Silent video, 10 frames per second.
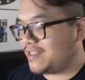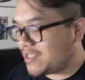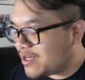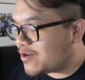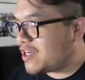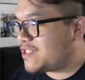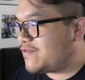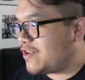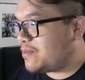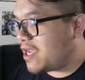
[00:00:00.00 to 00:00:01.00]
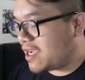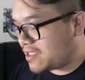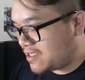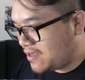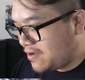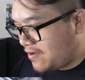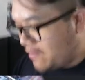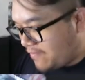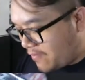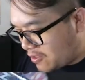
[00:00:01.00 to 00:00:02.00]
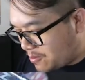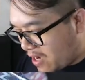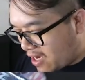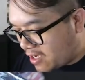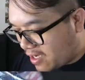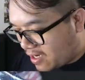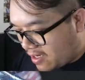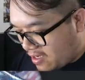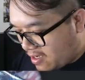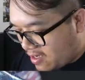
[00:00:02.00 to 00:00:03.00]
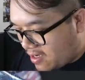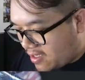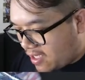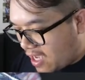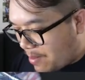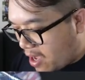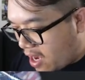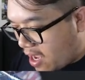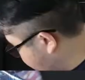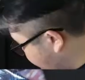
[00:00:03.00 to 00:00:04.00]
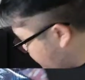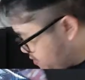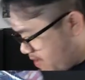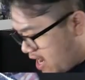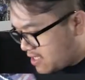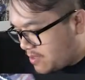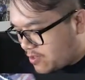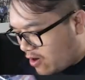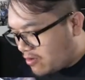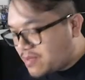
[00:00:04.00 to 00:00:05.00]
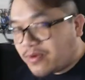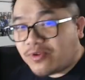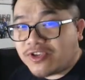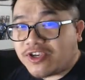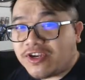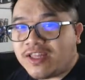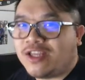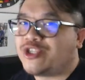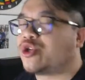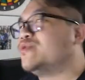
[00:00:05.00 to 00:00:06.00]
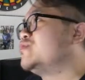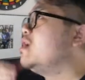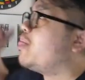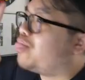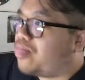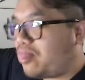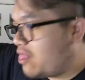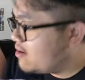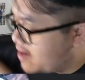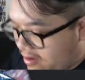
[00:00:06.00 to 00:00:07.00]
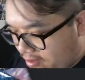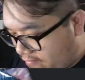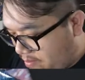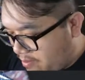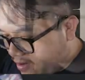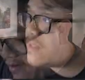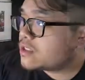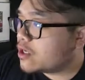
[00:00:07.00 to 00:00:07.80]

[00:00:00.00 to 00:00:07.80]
Cinderace VMAX. First pack in. Yeah, buddy. My first pack seems to always be really good and then just goes on downhill from there.